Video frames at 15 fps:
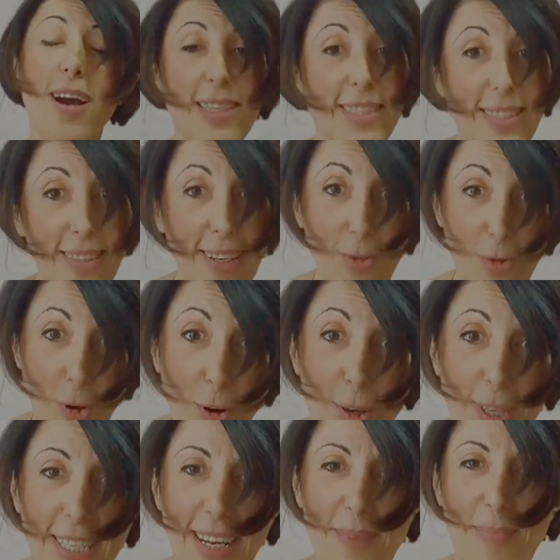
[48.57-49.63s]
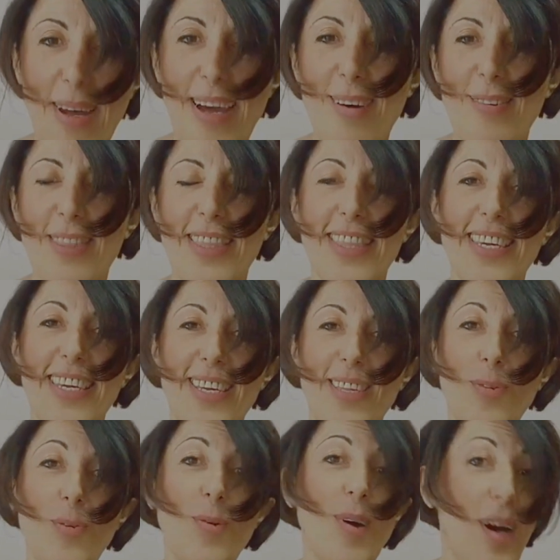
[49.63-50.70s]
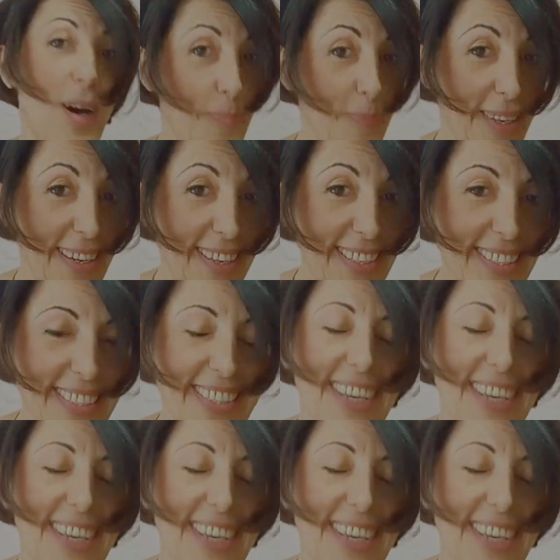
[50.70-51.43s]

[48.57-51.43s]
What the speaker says: start talking about the new update,